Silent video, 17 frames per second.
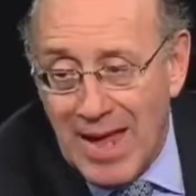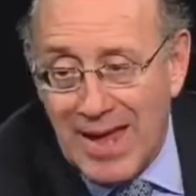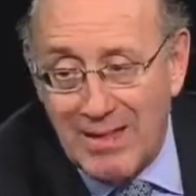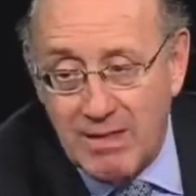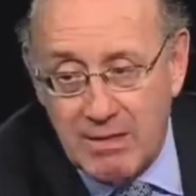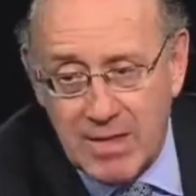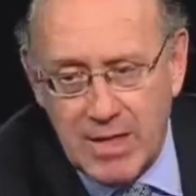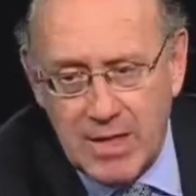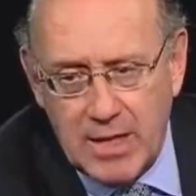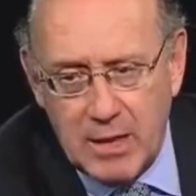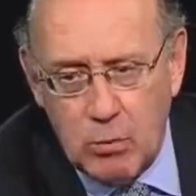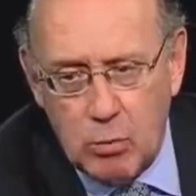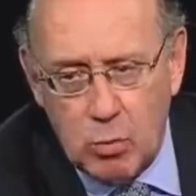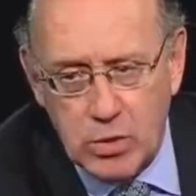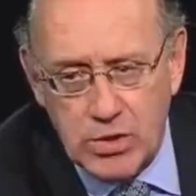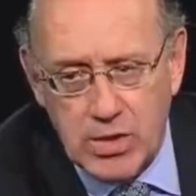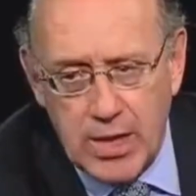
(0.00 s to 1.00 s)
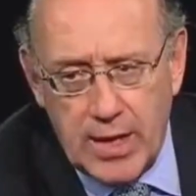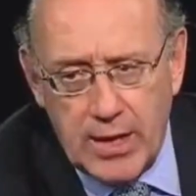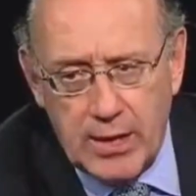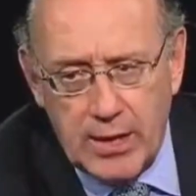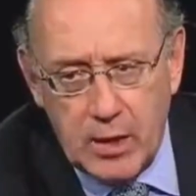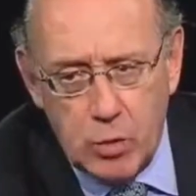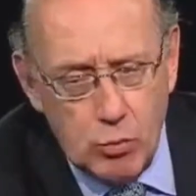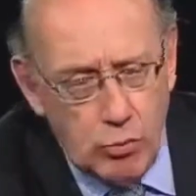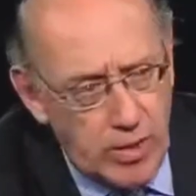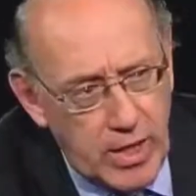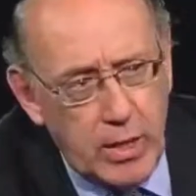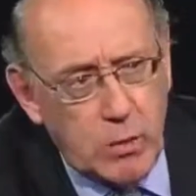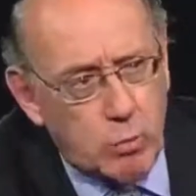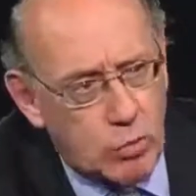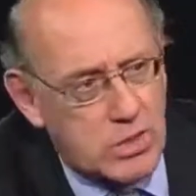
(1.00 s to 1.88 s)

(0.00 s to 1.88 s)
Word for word: I think it was a unique